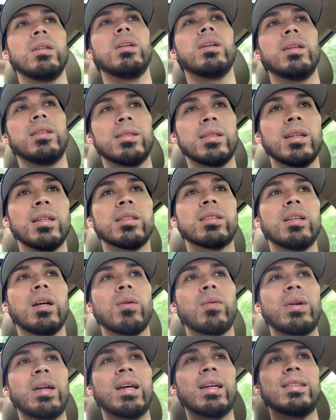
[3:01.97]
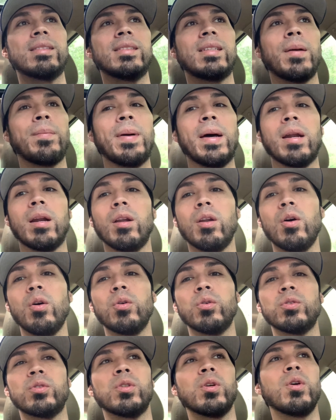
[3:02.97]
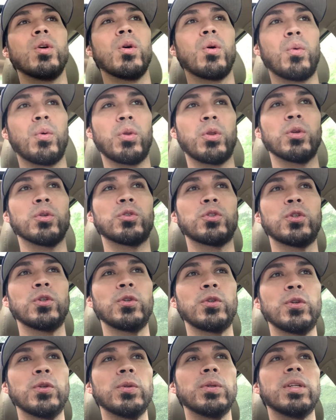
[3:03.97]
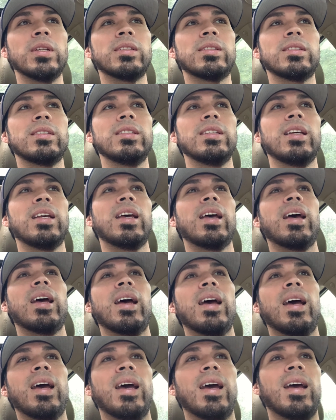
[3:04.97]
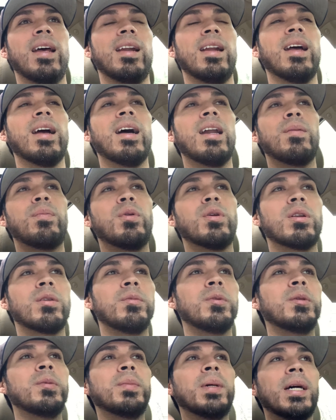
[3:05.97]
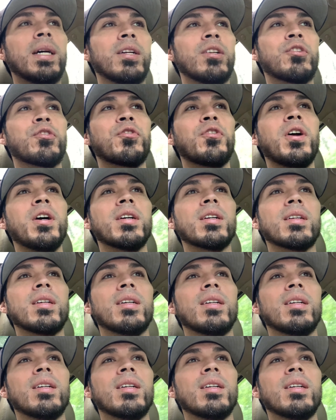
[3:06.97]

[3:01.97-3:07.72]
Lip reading: It's gonna suck when I step out of Lowe's with those two units, and I gotta put them in my trunk